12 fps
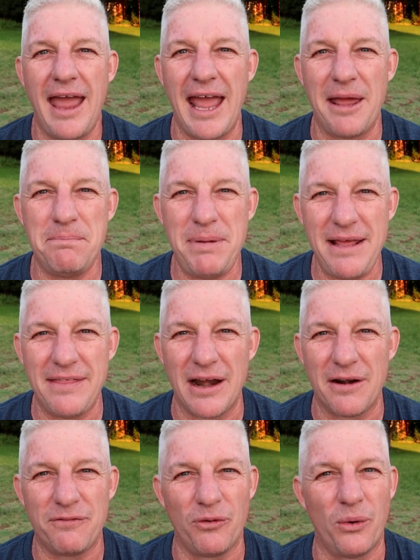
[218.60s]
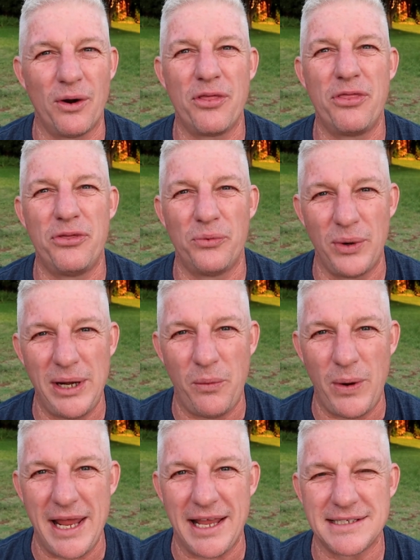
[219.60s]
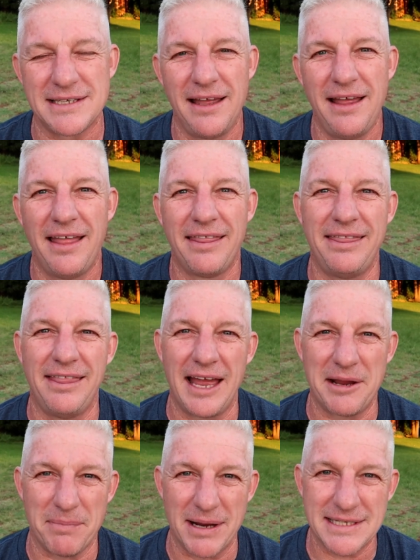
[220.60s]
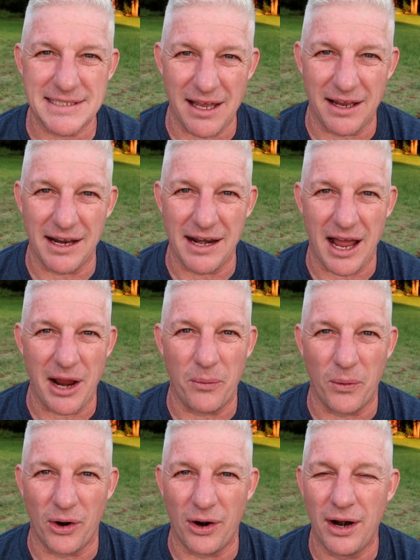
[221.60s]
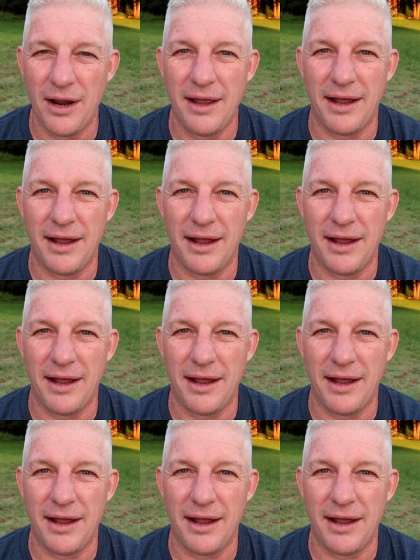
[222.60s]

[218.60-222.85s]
and be there for three weeks like my son and I were.